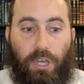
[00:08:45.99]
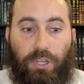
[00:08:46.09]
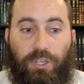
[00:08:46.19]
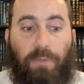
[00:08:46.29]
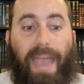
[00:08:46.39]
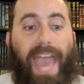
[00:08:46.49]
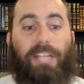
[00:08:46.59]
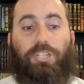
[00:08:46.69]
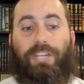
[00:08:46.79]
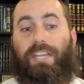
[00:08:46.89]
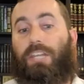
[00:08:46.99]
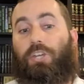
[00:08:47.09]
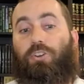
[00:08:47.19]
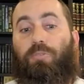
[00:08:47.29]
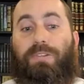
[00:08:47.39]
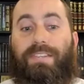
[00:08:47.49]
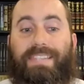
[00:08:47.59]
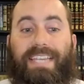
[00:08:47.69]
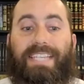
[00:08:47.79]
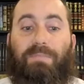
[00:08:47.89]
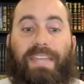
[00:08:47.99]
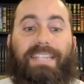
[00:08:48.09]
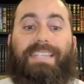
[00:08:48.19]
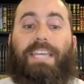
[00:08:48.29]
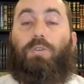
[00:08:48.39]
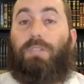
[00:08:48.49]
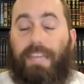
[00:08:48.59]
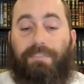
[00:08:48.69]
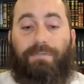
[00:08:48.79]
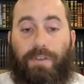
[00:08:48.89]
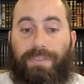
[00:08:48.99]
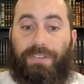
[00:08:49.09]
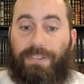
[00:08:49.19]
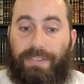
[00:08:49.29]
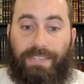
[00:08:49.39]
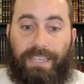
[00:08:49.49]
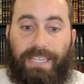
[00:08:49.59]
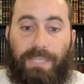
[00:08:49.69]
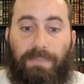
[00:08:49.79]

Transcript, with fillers: So managing an incurable disease means that you live with the disease,